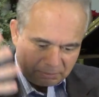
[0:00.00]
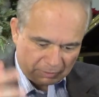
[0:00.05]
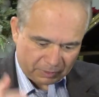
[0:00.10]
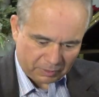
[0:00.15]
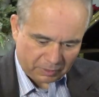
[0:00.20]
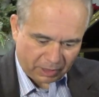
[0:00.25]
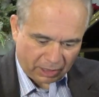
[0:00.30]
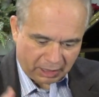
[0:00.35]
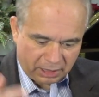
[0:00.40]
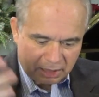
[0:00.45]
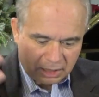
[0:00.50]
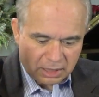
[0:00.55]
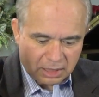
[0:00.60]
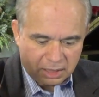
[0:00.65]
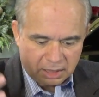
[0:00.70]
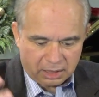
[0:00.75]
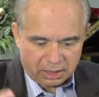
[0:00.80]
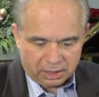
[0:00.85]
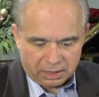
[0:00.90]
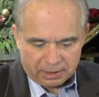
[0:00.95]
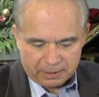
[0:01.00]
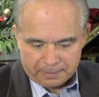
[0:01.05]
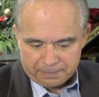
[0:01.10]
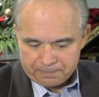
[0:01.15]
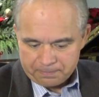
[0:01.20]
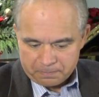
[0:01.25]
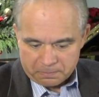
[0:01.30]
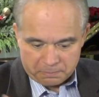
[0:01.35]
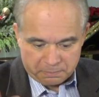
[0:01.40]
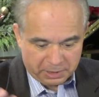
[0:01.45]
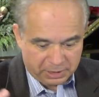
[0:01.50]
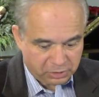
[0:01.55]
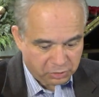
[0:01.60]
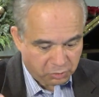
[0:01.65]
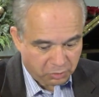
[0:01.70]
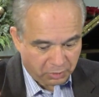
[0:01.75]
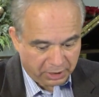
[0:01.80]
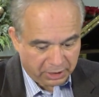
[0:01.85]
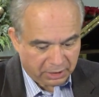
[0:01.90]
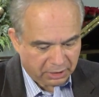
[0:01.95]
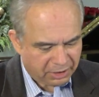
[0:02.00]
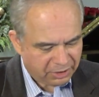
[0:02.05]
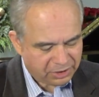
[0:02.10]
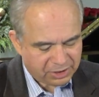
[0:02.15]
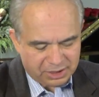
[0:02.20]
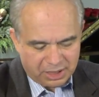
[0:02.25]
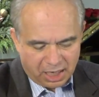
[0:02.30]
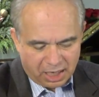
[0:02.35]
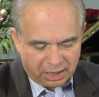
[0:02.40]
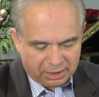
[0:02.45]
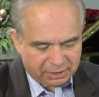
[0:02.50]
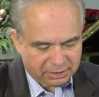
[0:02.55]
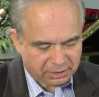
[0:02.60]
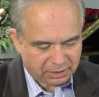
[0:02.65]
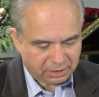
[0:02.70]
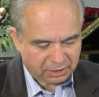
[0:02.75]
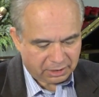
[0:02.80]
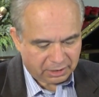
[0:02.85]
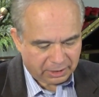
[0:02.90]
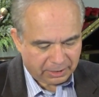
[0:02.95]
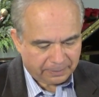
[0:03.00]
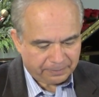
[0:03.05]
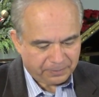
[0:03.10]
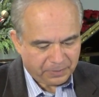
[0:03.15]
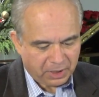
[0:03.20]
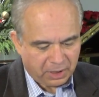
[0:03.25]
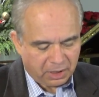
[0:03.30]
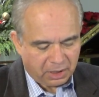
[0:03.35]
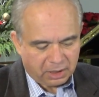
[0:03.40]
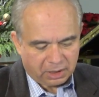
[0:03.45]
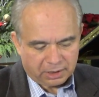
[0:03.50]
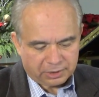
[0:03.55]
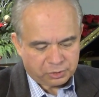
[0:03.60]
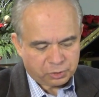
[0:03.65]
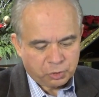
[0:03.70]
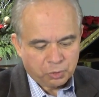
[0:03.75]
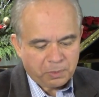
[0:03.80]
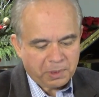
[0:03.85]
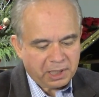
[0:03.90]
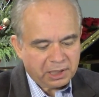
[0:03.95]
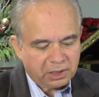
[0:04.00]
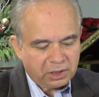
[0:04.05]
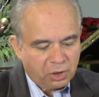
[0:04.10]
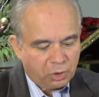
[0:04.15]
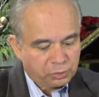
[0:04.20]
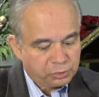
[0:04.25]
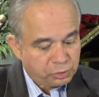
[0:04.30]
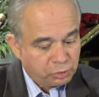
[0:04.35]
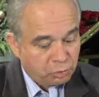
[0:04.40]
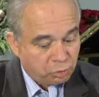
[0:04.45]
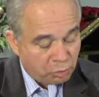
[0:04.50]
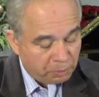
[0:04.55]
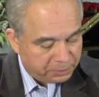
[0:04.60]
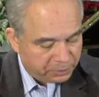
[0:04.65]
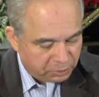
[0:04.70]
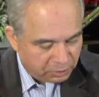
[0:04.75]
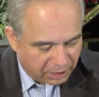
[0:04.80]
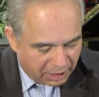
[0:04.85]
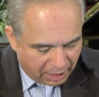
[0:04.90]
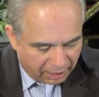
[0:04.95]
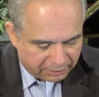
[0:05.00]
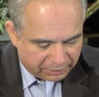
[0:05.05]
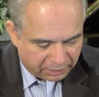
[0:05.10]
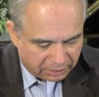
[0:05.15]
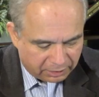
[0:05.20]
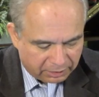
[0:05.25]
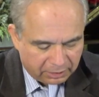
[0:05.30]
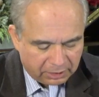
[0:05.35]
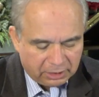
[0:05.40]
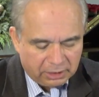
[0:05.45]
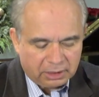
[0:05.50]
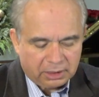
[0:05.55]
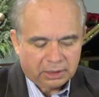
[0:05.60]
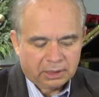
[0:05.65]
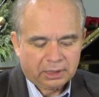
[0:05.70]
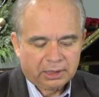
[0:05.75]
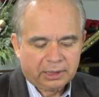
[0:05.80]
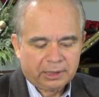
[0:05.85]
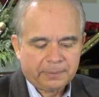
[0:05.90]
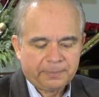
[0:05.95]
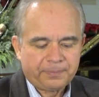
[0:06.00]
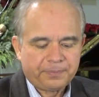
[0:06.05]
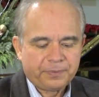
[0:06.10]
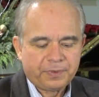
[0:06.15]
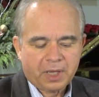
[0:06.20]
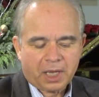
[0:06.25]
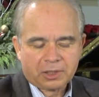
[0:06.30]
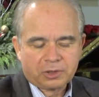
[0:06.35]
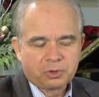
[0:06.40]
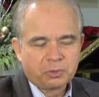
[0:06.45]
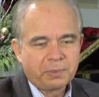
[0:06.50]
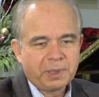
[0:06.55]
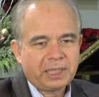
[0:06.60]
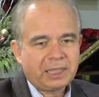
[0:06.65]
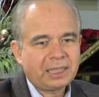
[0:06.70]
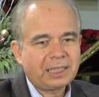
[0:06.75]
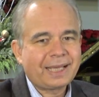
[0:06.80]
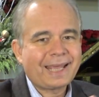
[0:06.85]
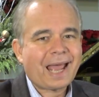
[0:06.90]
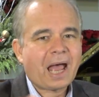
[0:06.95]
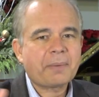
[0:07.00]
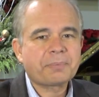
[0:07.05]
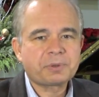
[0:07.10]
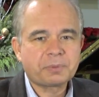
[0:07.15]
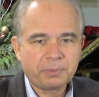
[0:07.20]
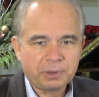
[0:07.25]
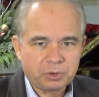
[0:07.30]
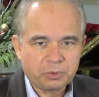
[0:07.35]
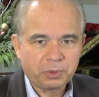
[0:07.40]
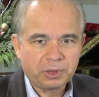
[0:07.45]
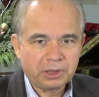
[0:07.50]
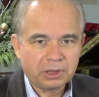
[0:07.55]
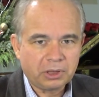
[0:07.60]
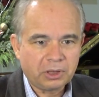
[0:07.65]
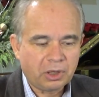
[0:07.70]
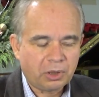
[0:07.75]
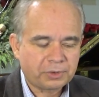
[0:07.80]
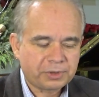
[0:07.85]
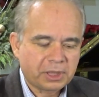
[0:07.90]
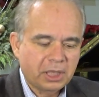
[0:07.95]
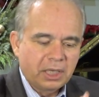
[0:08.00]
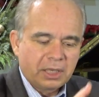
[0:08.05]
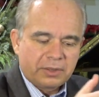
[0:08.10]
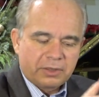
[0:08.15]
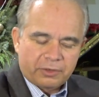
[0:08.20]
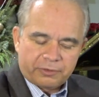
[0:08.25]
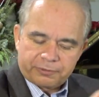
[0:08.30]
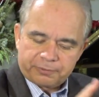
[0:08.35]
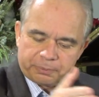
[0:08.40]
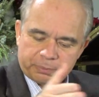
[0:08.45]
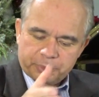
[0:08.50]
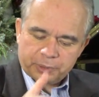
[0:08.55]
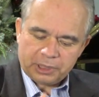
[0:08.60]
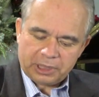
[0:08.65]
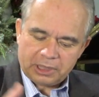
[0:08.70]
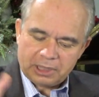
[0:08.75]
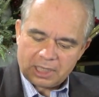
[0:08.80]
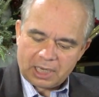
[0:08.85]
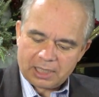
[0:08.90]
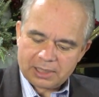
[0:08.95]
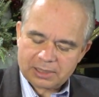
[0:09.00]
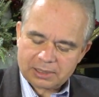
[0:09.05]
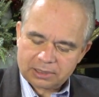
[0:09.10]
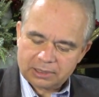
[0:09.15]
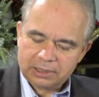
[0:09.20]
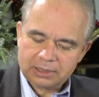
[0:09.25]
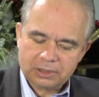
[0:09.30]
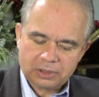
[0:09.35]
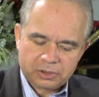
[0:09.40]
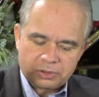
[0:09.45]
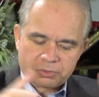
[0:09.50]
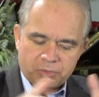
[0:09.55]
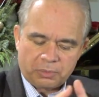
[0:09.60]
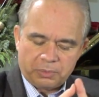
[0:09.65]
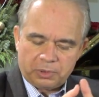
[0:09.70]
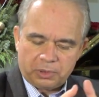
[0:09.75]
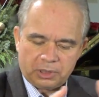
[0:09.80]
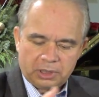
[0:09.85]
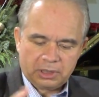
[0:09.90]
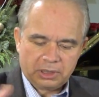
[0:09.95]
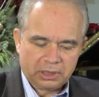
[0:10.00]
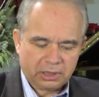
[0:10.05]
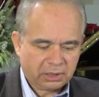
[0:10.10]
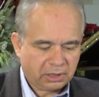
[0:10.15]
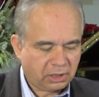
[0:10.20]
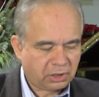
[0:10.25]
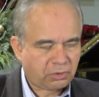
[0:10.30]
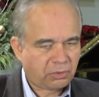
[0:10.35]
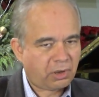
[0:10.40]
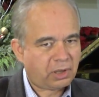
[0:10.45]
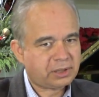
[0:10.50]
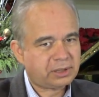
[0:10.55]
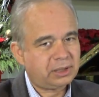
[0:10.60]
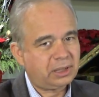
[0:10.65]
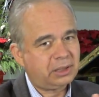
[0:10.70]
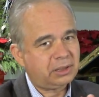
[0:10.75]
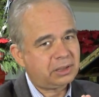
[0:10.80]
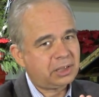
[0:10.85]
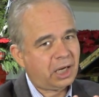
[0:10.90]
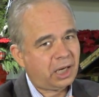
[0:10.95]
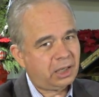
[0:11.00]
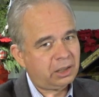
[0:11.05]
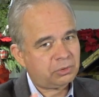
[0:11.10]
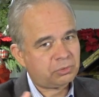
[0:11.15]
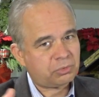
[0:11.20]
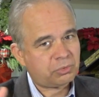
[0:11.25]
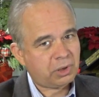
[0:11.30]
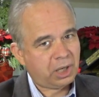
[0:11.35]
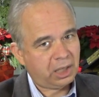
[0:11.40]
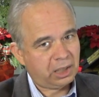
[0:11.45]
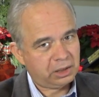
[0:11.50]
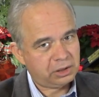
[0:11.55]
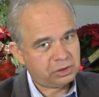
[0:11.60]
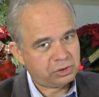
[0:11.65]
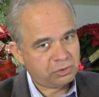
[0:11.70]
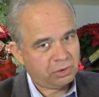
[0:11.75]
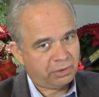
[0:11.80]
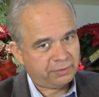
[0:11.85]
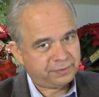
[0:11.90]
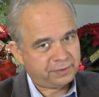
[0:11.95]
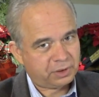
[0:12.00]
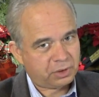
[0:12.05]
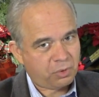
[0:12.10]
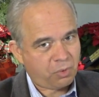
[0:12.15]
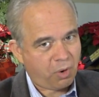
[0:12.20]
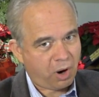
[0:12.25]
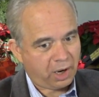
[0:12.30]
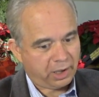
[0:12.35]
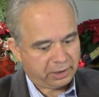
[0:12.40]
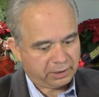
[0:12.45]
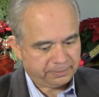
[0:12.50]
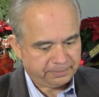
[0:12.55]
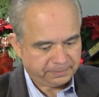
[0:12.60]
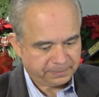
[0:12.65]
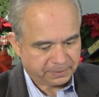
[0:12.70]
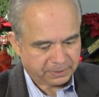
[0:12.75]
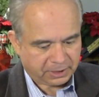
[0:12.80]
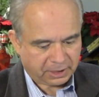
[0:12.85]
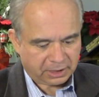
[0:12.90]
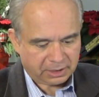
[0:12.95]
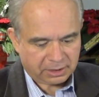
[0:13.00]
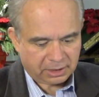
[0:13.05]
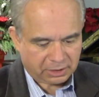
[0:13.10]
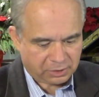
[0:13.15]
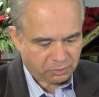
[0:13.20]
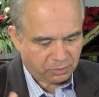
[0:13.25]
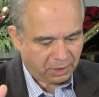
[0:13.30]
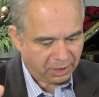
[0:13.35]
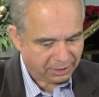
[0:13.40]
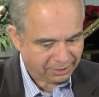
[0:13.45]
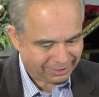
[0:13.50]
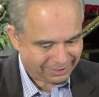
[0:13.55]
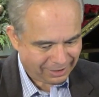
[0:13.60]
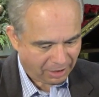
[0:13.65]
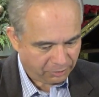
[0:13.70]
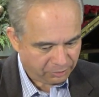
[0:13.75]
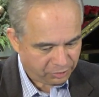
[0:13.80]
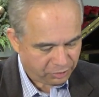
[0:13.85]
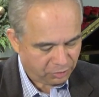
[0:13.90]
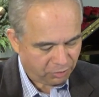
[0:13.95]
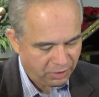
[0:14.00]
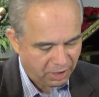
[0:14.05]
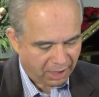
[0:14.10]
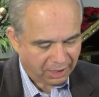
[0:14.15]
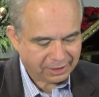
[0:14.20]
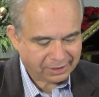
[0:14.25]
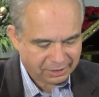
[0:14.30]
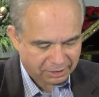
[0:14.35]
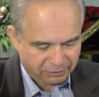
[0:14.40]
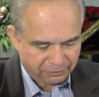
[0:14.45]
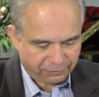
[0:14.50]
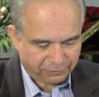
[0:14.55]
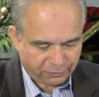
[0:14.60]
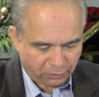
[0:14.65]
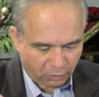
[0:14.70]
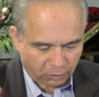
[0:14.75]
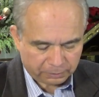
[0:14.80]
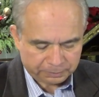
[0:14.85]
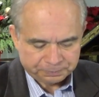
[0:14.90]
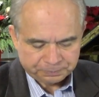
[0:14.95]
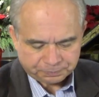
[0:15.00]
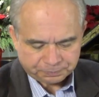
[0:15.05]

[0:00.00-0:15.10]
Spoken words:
okay? There's not too many notes grouped together, not too many gaps between the notes. They're pretty nicely distributed across the entire range of the choir, okay? That's why it sounds so nice and full.